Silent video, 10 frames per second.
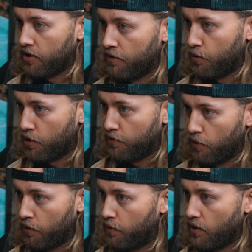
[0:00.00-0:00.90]
of
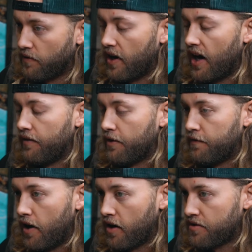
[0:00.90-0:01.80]
44 and 45 in a
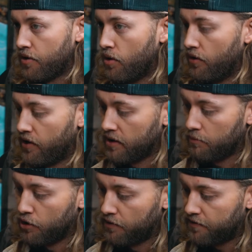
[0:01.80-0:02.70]
foxhole, and then he
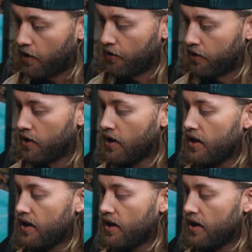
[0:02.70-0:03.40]
moved farther